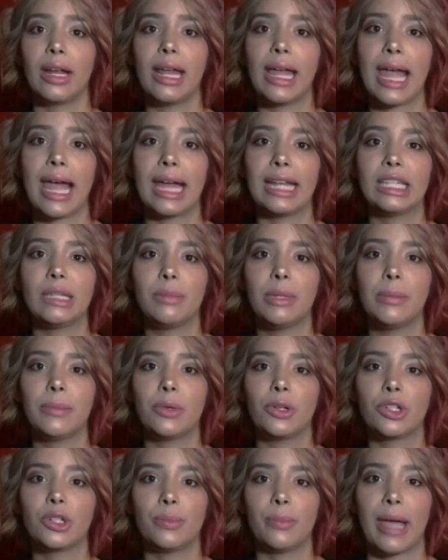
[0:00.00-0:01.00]
had to be
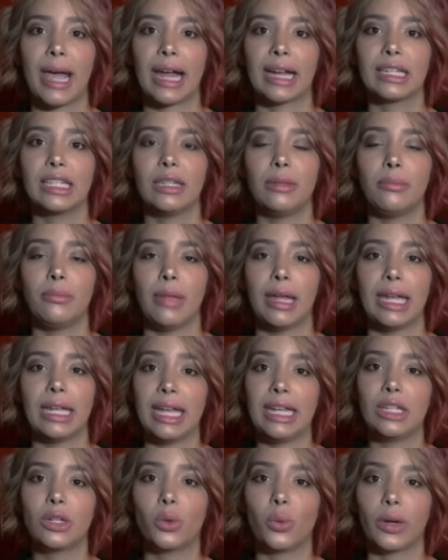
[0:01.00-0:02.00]
pushed back to May
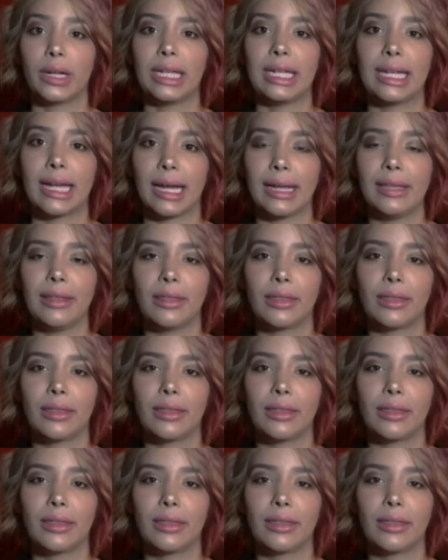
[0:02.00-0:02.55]
29th.